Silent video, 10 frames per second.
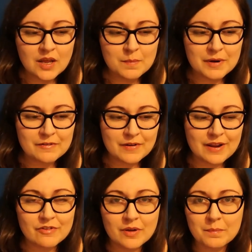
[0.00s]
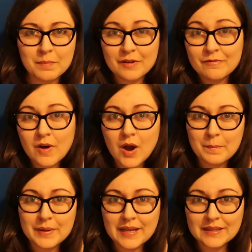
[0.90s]
My favourite by far
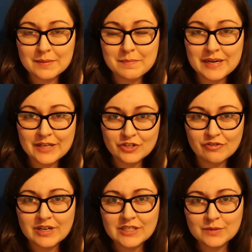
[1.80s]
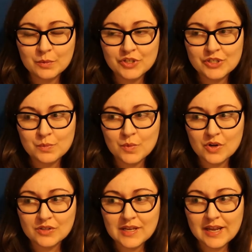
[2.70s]
being The Miniaturist, which
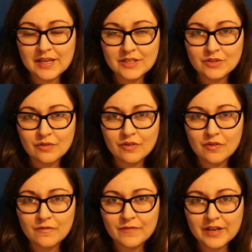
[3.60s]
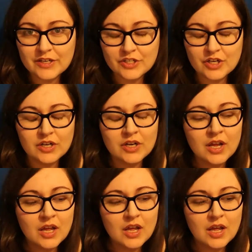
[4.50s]
was a historical fiction.
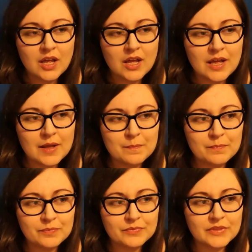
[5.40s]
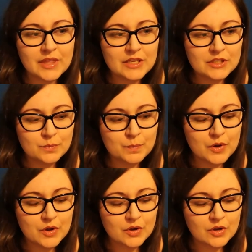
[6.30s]
This
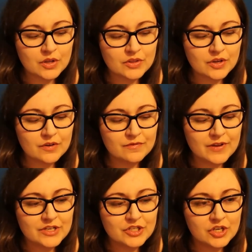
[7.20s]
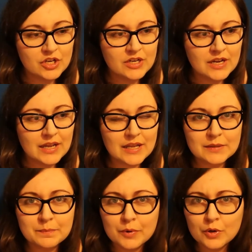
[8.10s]
book, The Confession, it
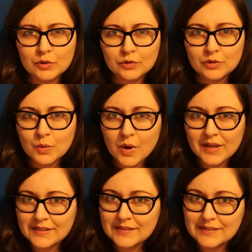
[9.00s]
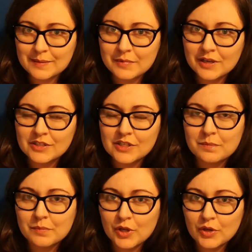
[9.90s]
pulled quite similar to The
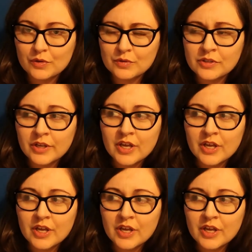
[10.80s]
Muse.